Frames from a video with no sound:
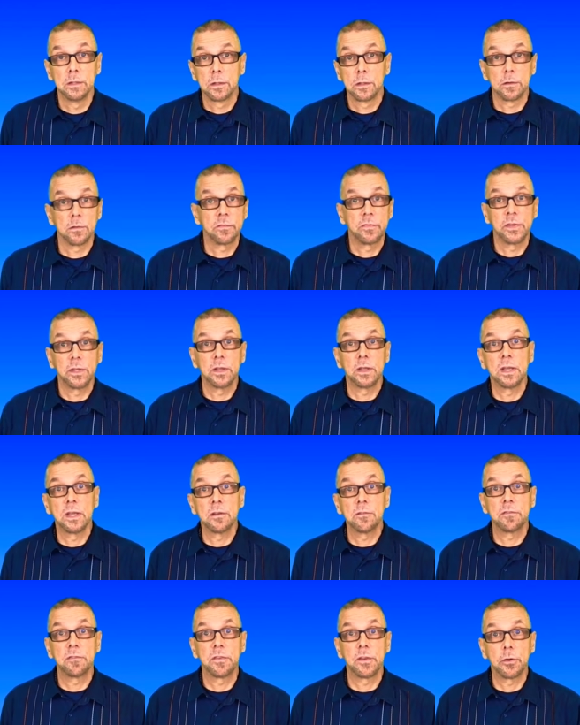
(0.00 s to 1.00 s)
They're feeling
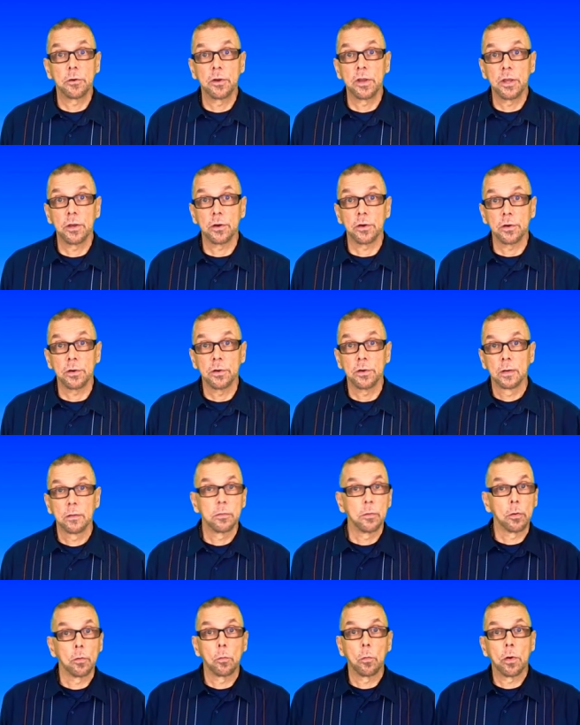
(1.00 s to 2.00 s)
inferior.
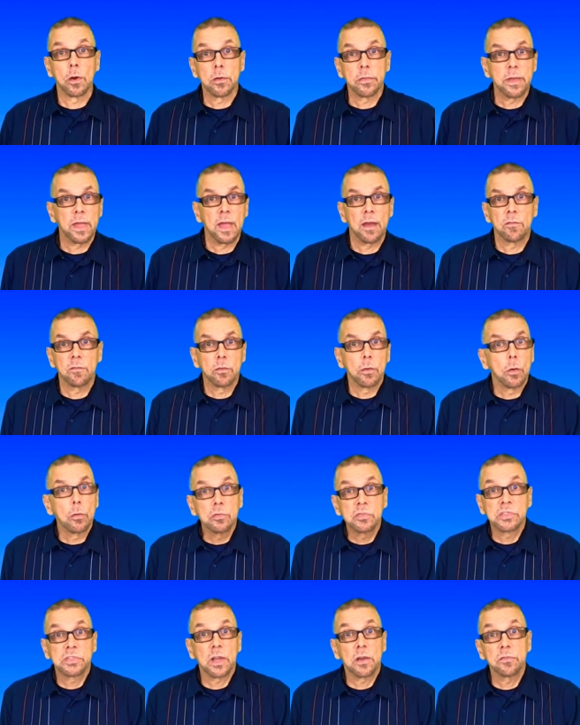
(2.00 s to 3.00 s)
They're aware they have low
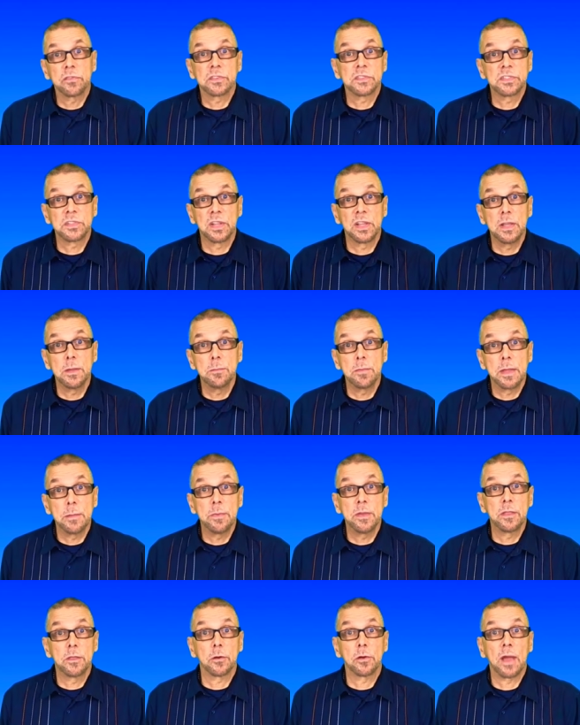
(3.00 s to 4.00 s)
self-esteem.
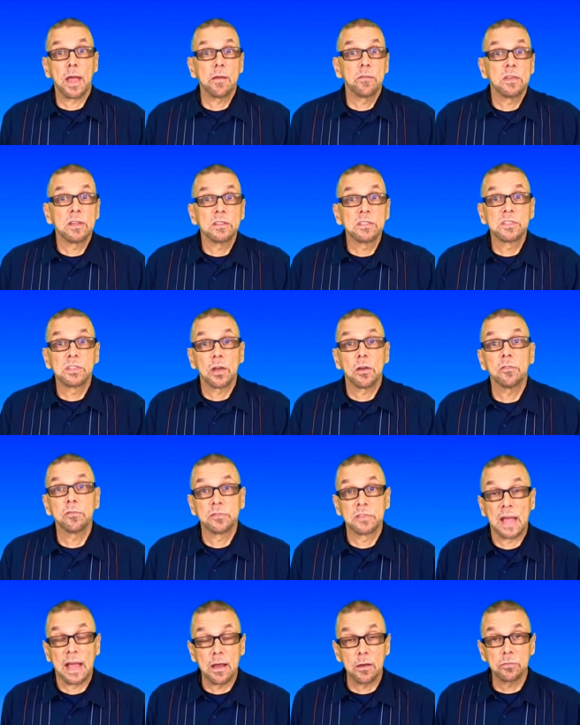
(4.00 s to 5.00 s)
Maybe they're having
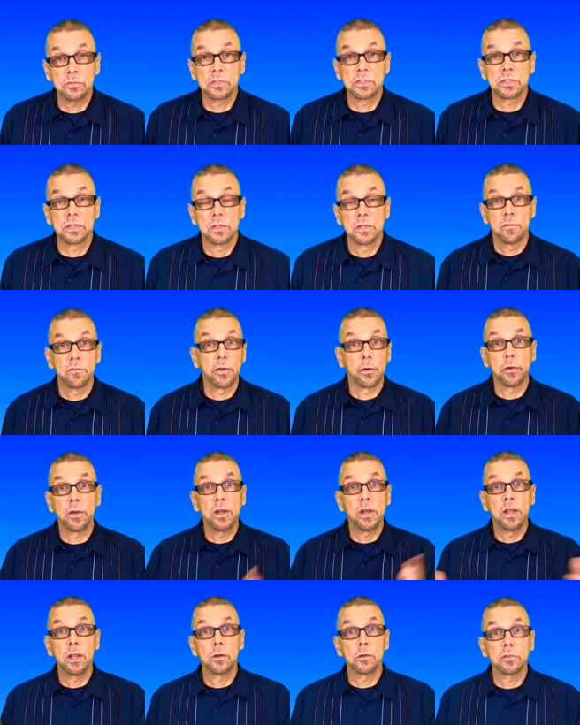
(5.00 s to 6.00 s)
self-doubts, very
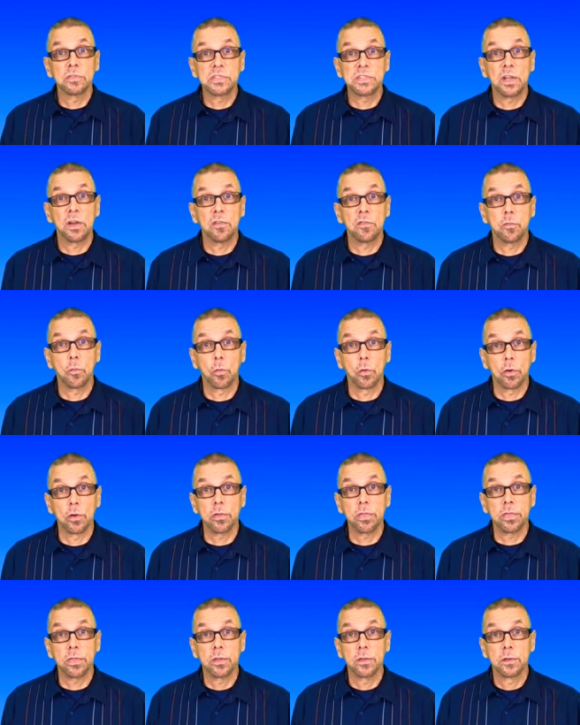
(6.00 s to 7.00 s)
little
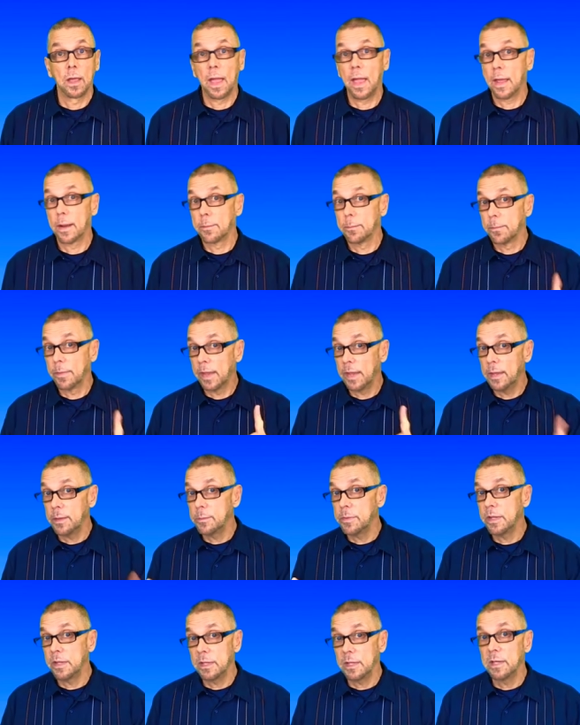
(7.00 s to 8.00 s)
self-worth, and
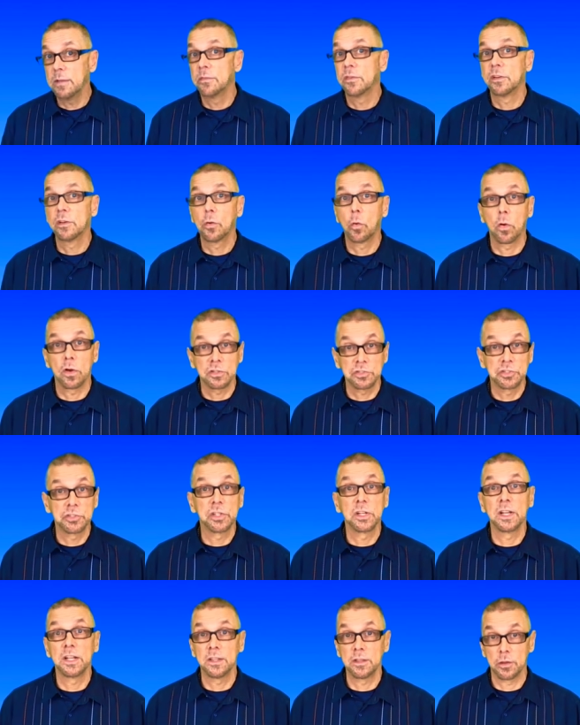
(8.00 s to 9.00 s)
maybe even
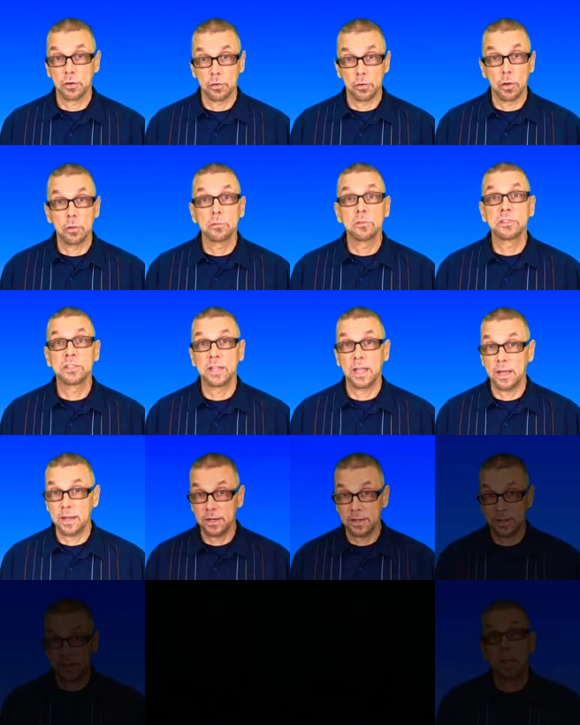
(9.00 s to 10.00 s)
questioning their own
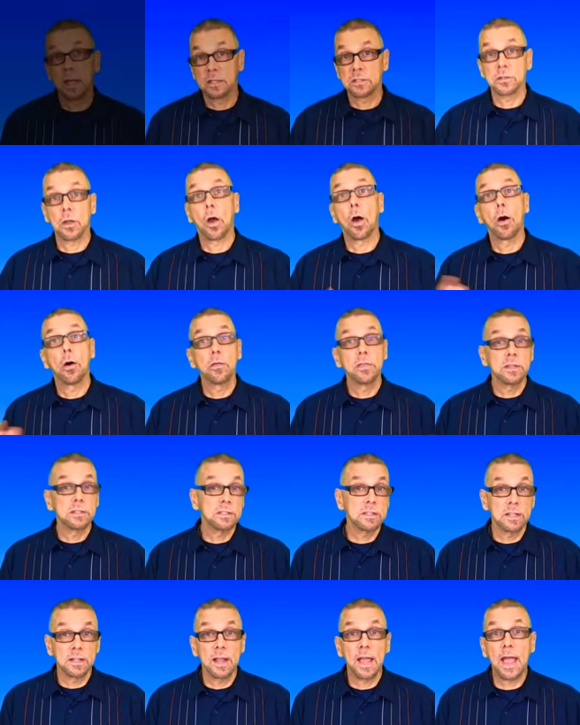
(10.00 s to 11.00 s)
sanity. Yes, all this
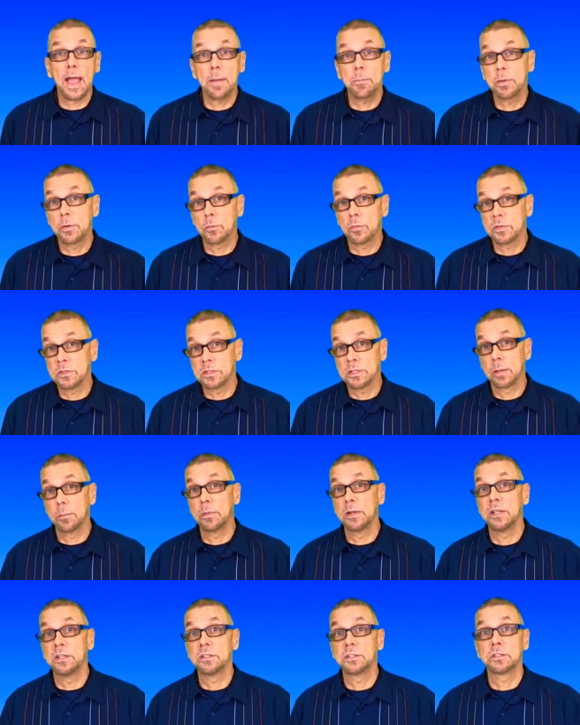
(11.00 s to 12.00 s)
can happen when
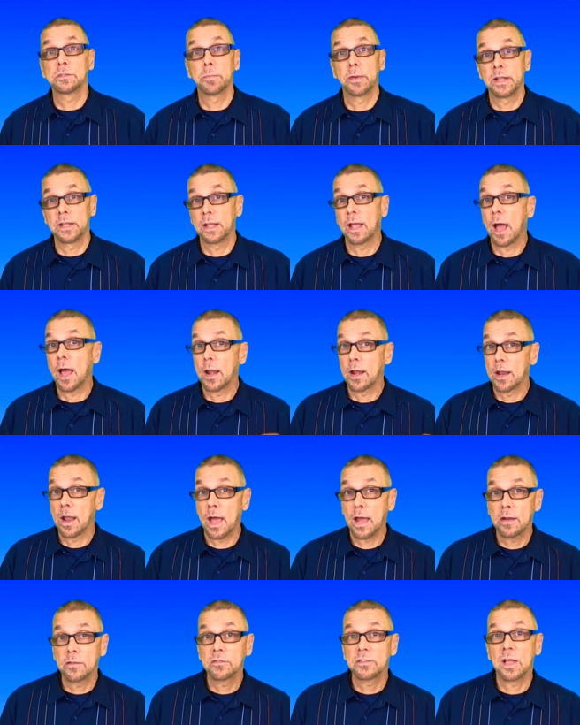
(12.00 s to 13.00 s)
somebody's spending a
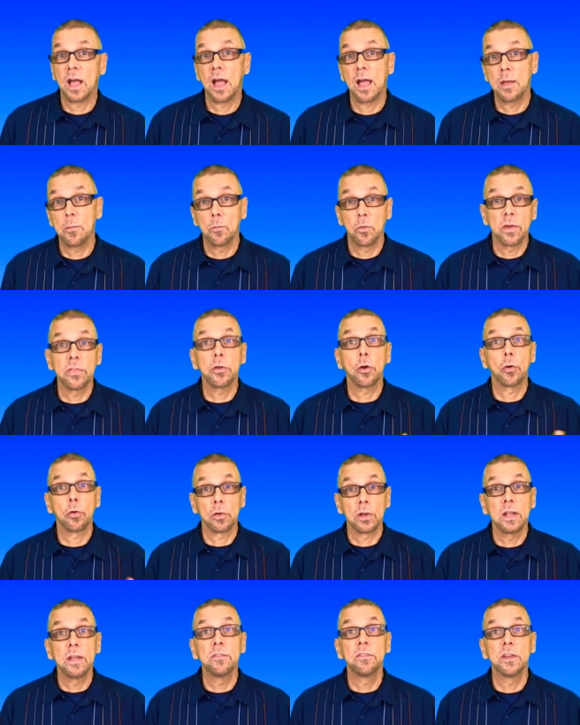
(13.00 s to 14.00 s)
lot of time with or
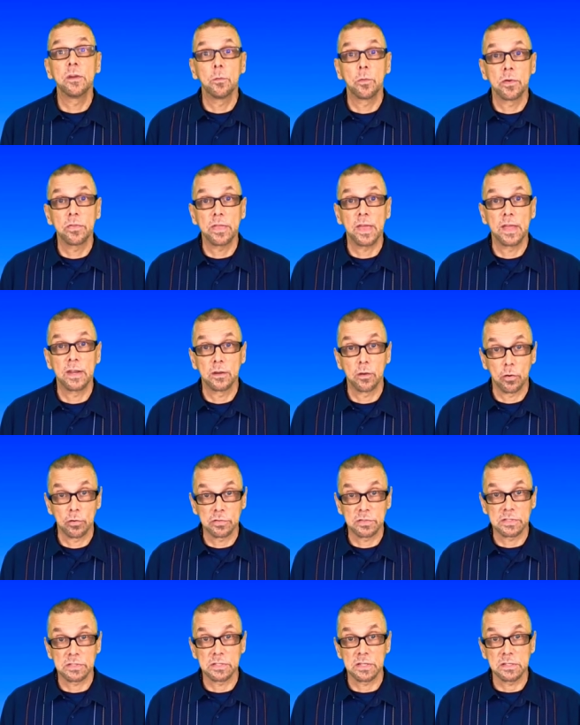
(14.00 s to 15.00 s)
living with a
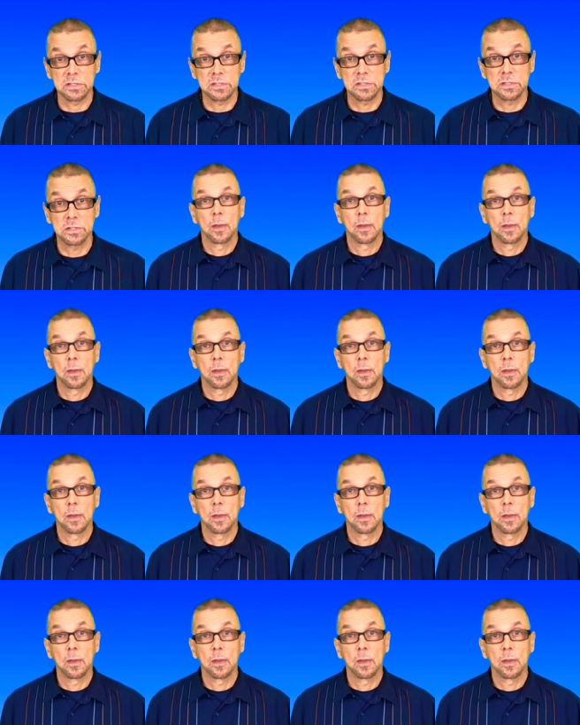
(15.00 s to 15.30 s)
narcissist.